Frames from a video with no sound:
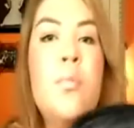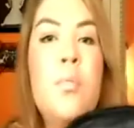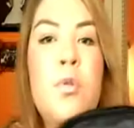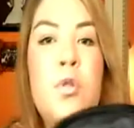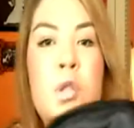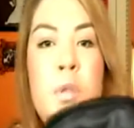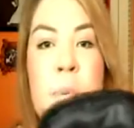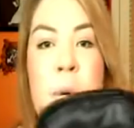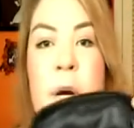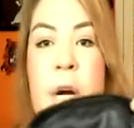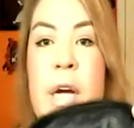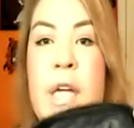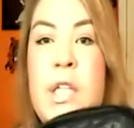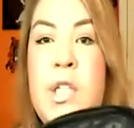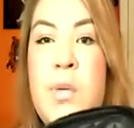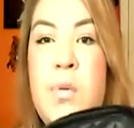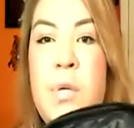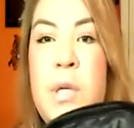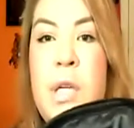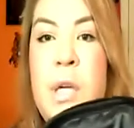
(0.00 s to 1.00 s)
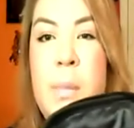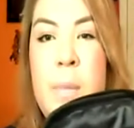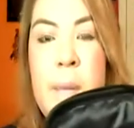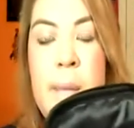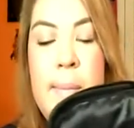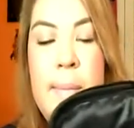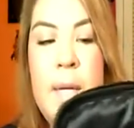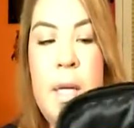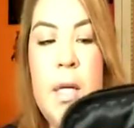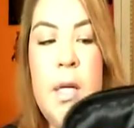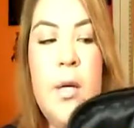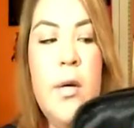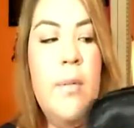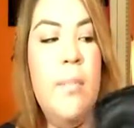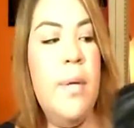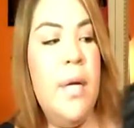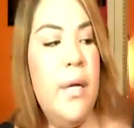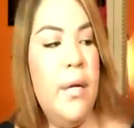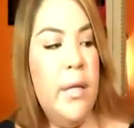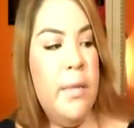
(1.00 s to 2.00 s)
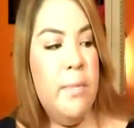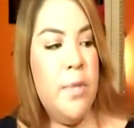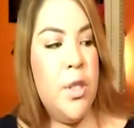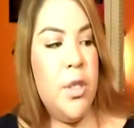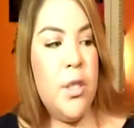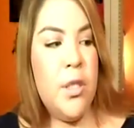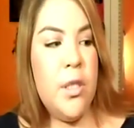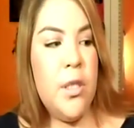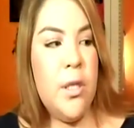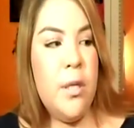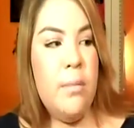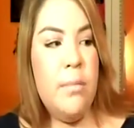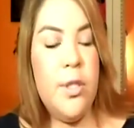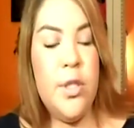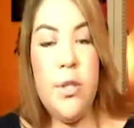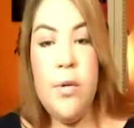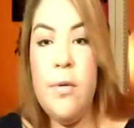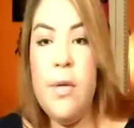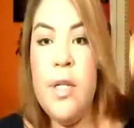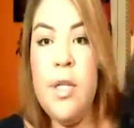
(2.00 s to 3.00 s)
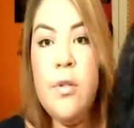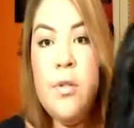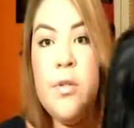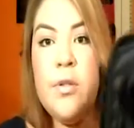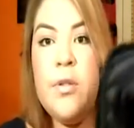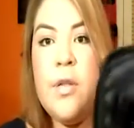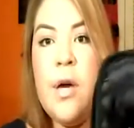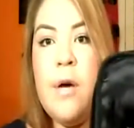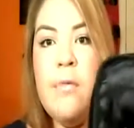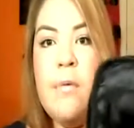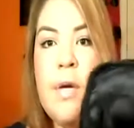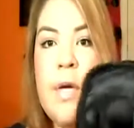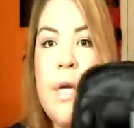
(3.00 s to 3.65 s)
For the most part, I don't keep them in here, but I'm just showing you so